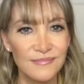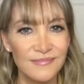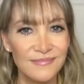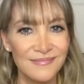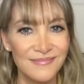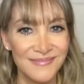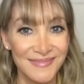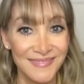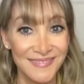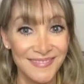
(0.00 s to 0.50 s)

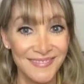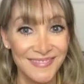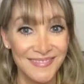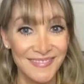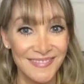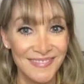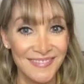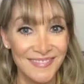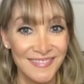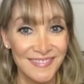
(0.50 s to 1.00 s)

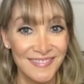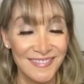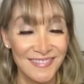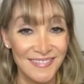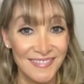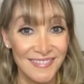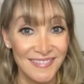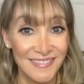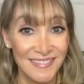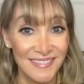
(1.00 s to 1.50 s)

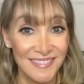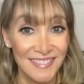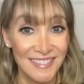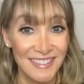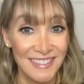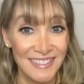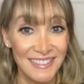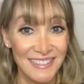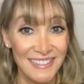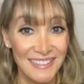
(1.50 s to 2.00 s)

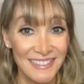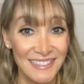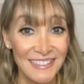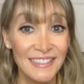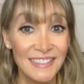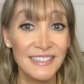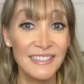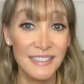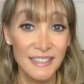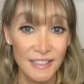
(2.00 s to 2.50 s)

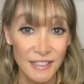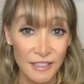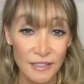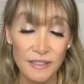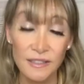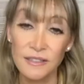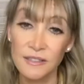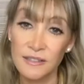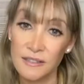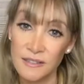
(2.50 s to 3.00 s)

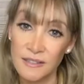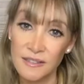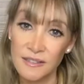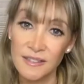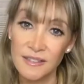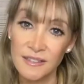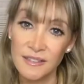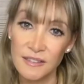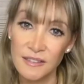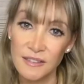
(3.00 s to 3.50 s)

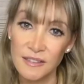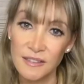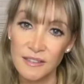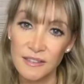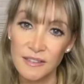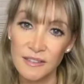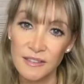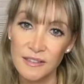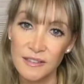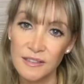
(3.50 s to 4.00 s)

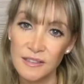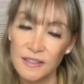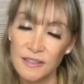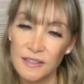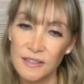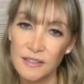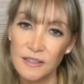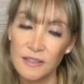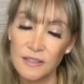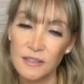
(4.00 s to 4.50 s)

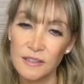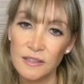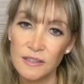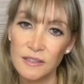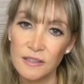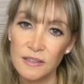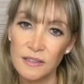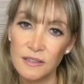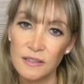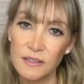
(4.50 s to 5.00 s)
(not speaking)